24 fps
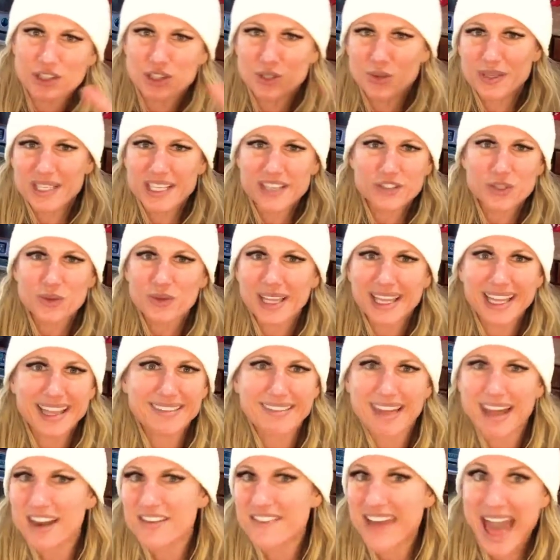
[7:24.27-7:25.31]
So it gives you a
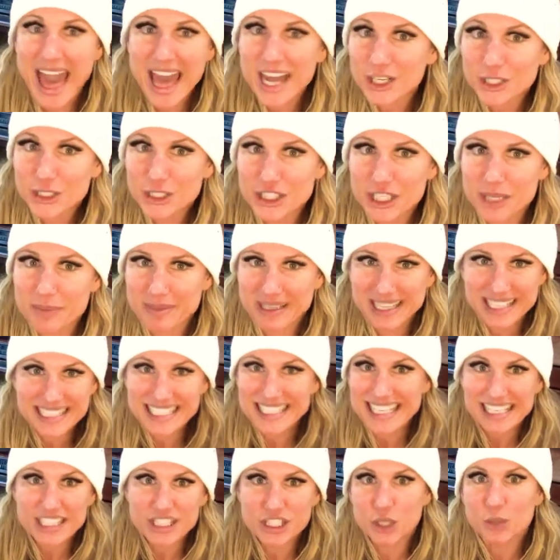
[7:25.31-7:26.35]
lot of energy because it
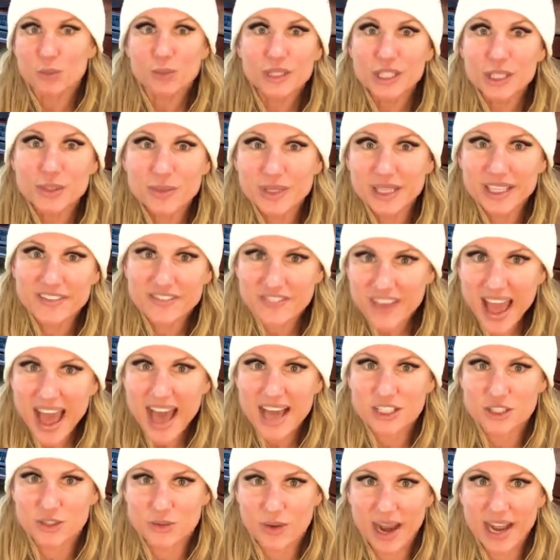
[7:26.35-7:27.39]
gets there really, really
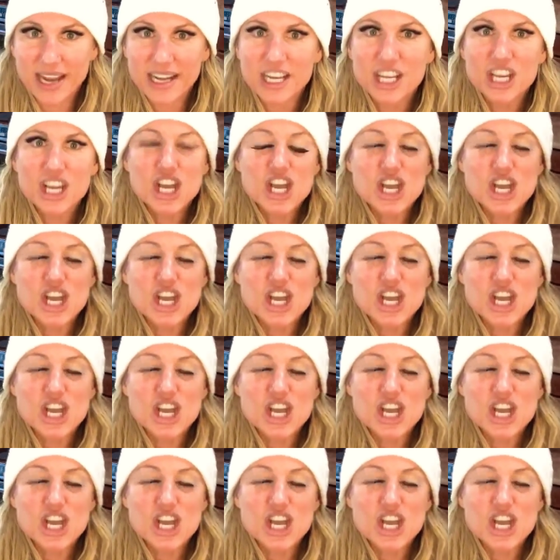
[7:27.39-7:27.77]
fast, right?